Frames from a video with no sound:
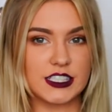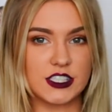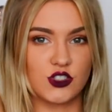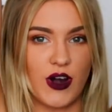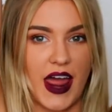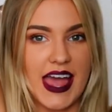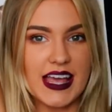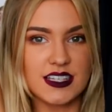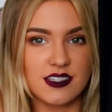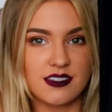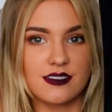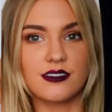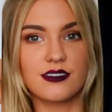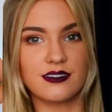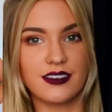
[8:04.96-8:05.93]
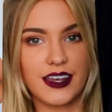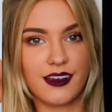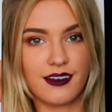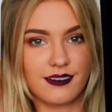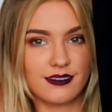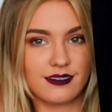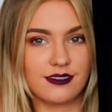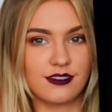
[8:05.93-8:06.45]
dress, like
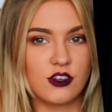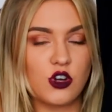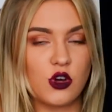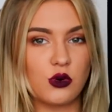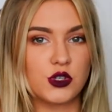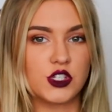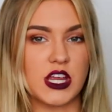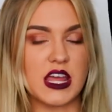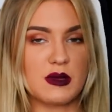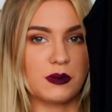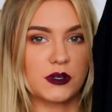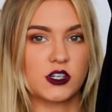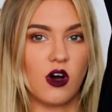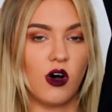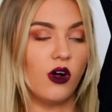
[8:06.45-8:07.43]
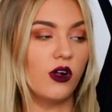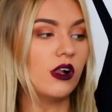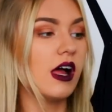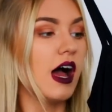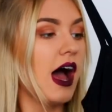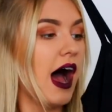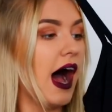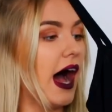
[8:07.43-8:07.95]
no shape at all,